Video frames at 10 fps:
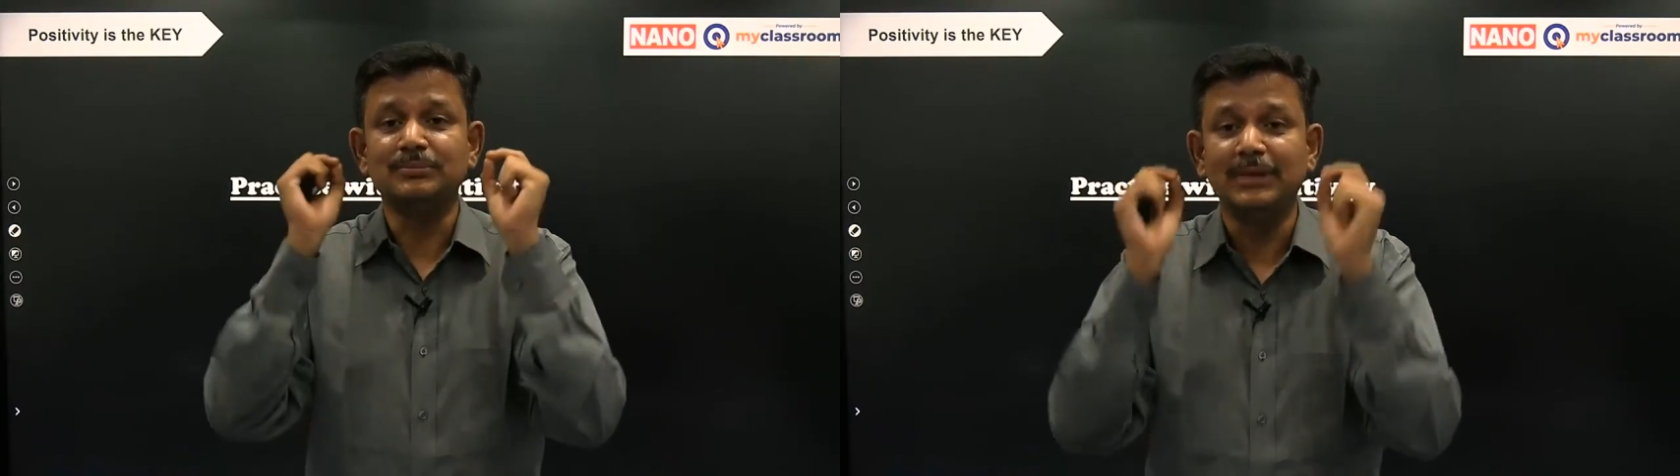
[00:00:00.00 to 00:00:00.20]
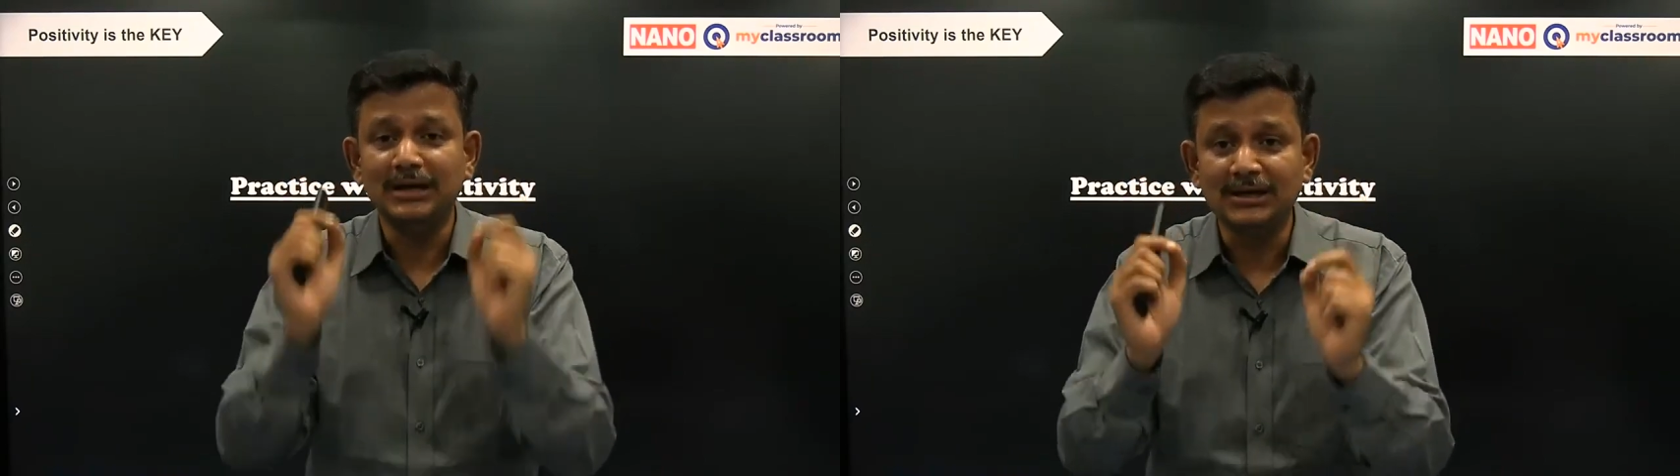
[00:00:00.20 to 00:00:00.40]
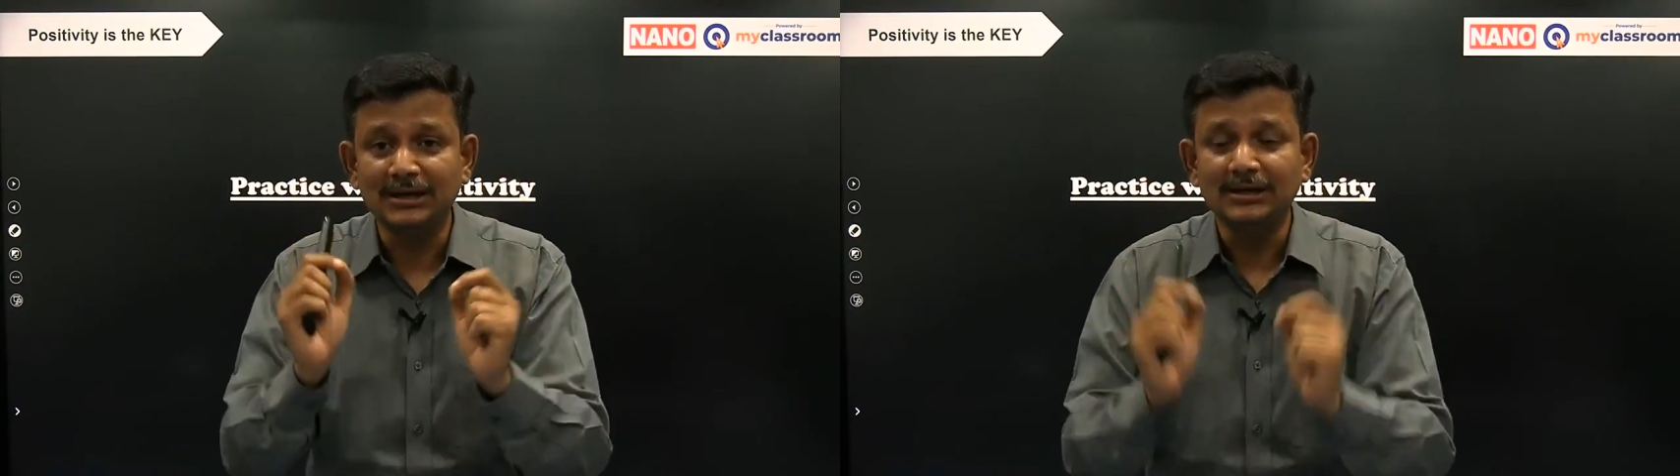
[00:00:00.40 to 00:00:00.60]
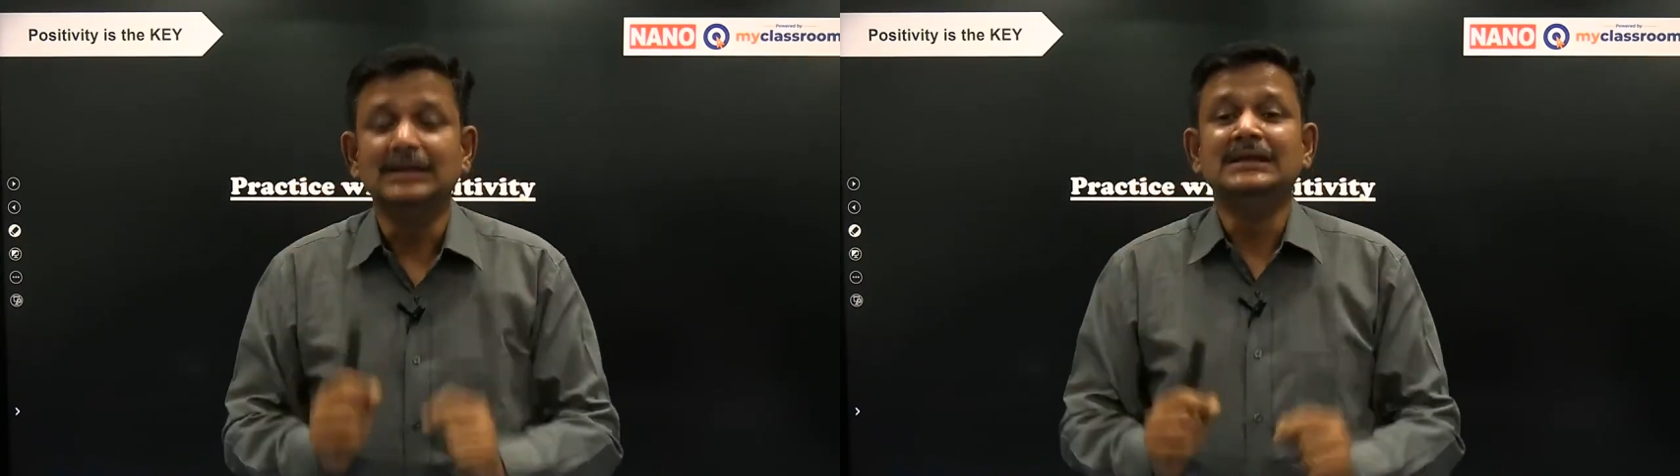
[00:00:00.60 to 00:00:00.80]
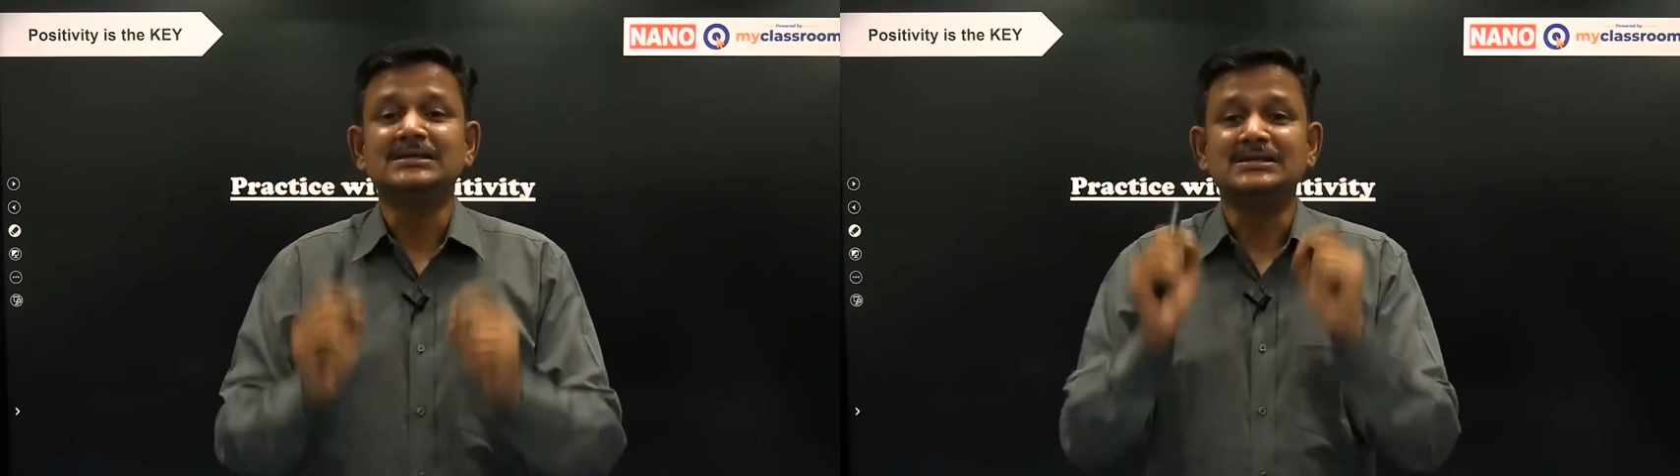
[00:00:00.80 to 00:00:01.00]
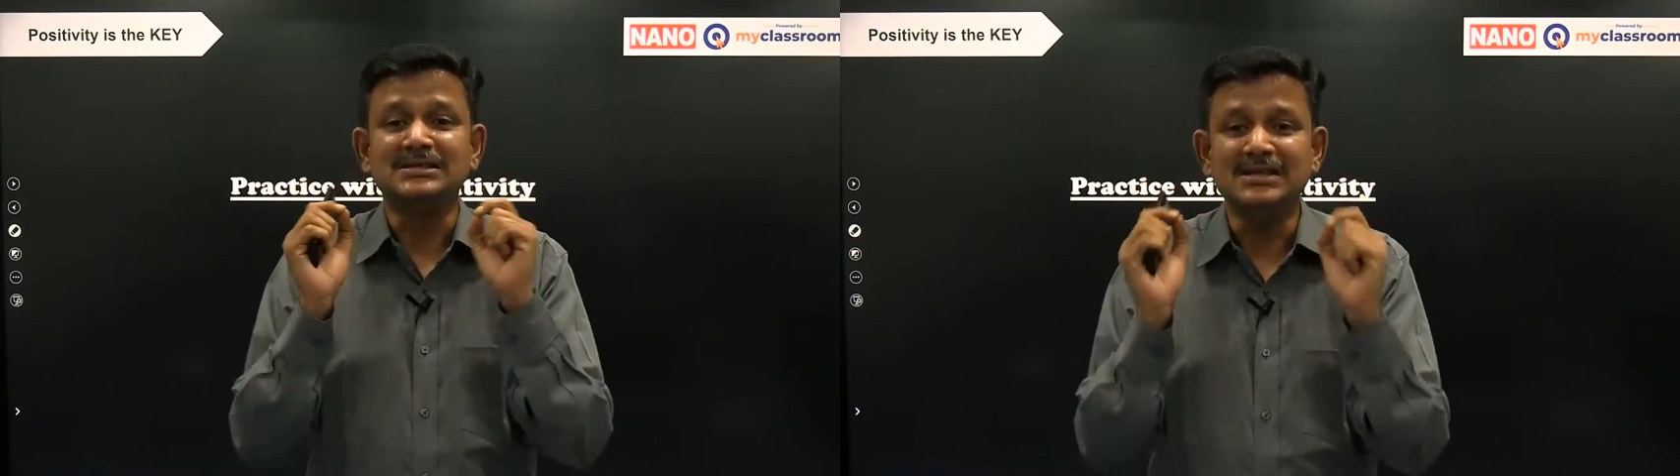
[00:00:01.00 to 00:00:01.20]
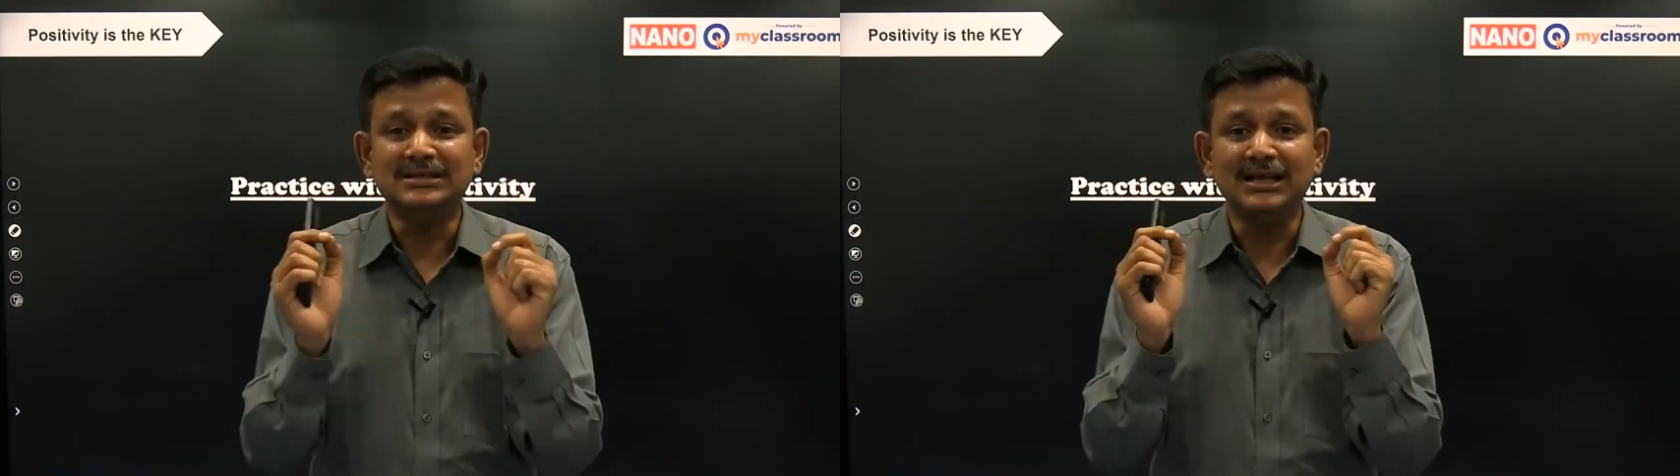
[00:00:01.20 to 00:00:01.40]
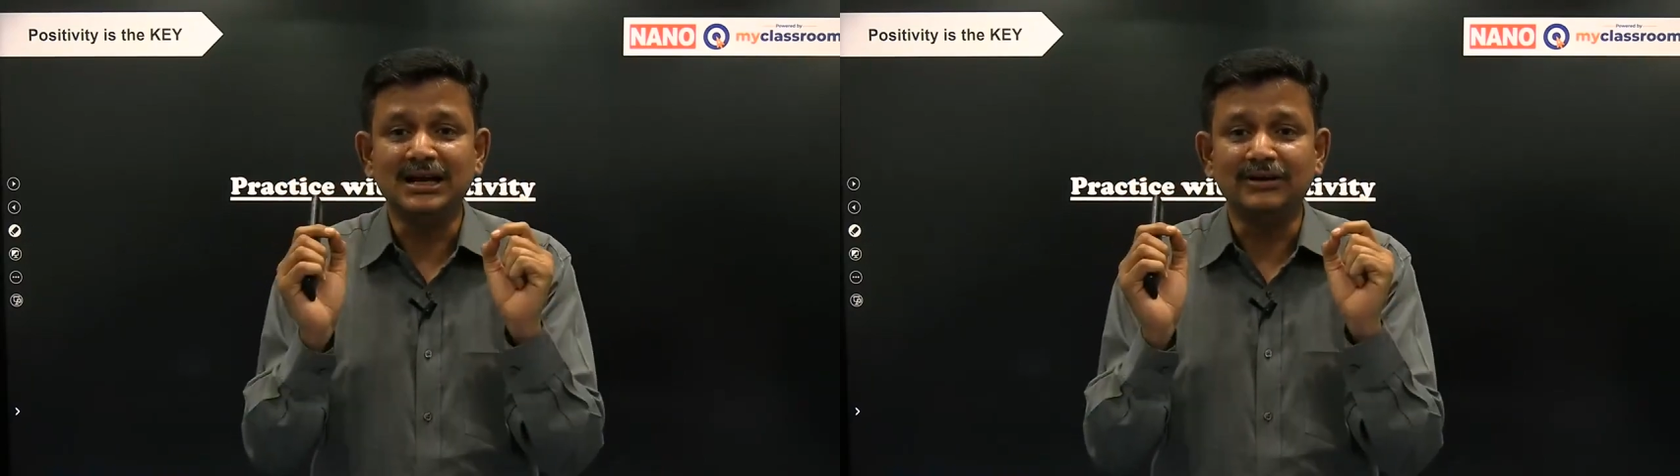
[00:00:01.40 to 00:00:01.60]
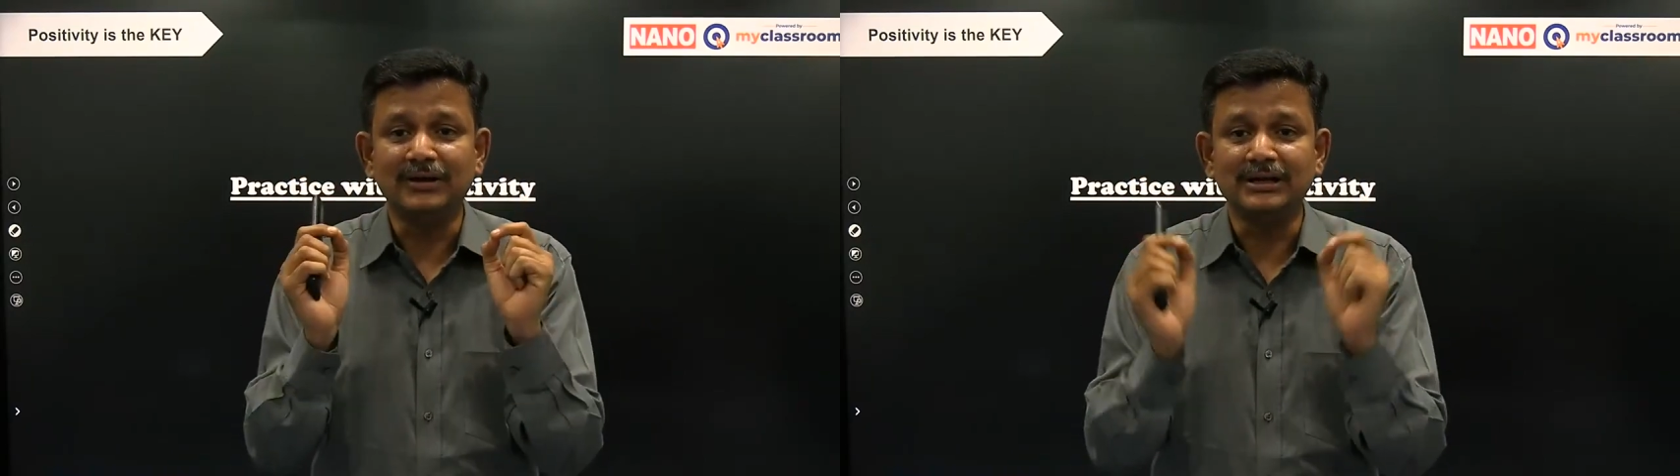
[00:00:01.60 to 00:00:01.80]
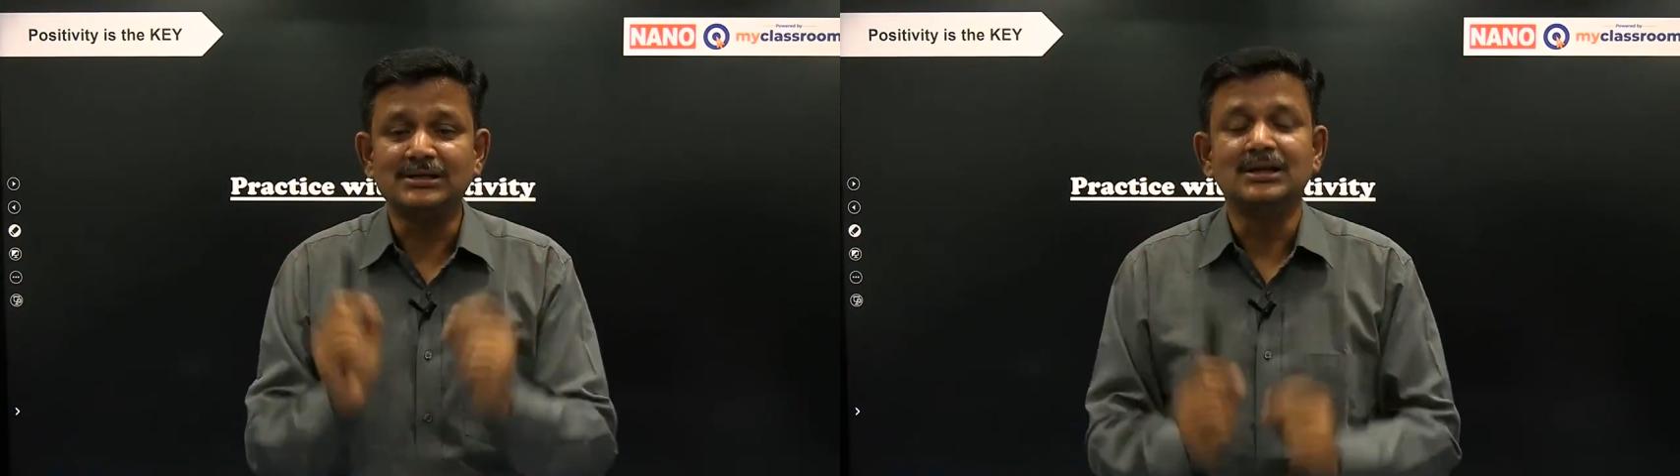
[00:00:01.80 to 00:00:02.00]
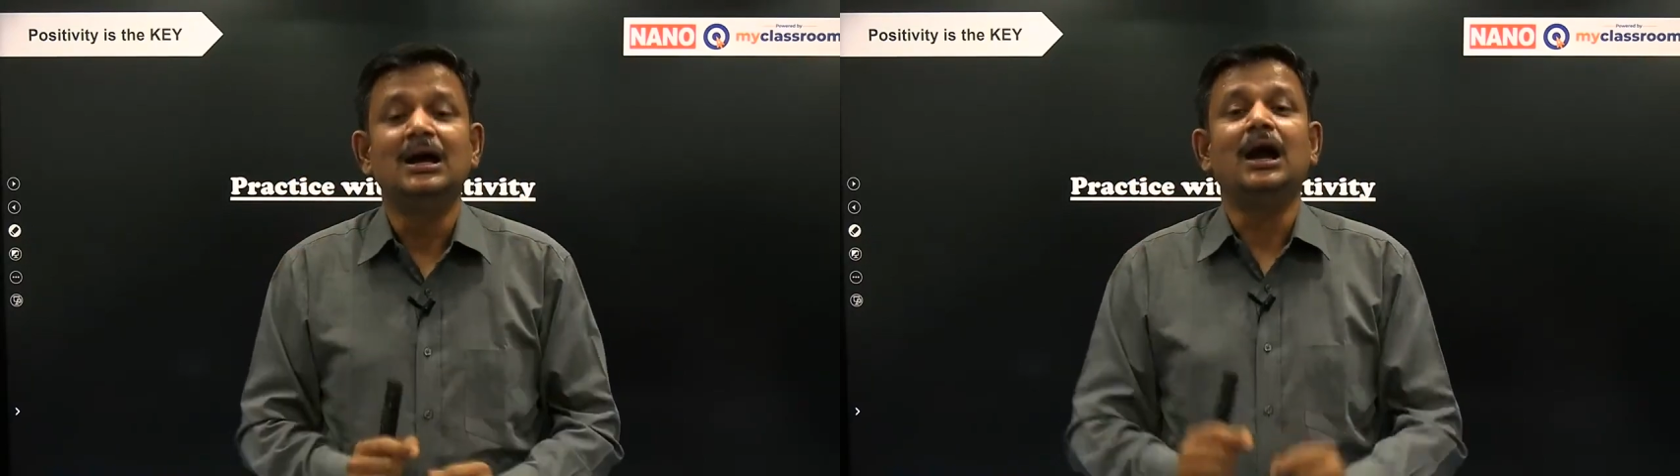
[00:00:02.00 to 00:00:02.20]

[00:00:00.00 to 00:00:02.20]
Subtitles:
mentor, seek their advice,